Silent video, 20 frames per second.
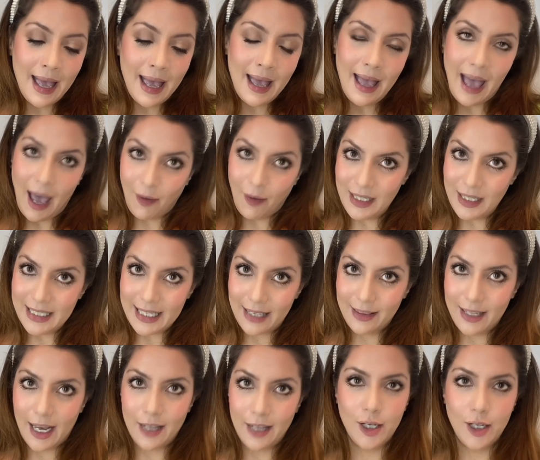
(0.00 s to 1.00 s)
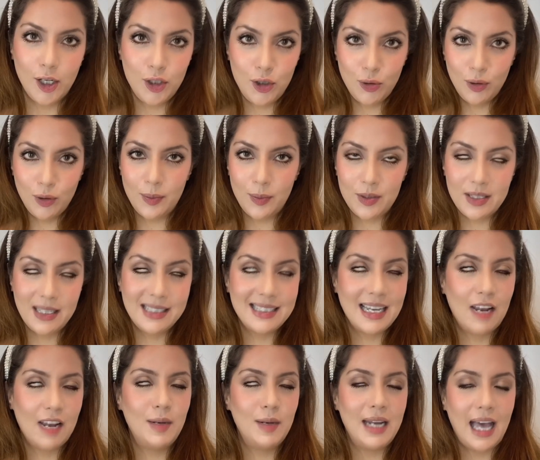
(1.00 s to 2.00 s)
Having said that, there are two lipsticks that
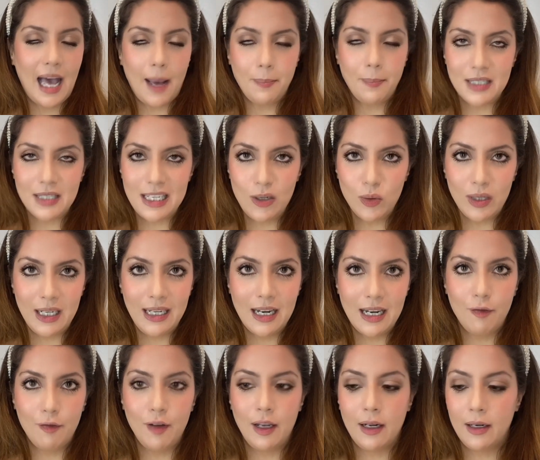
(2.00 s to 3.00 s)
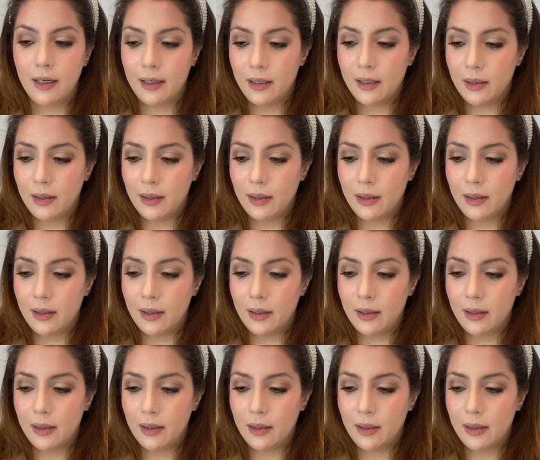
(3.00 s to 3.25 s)
I've been absolutely loving.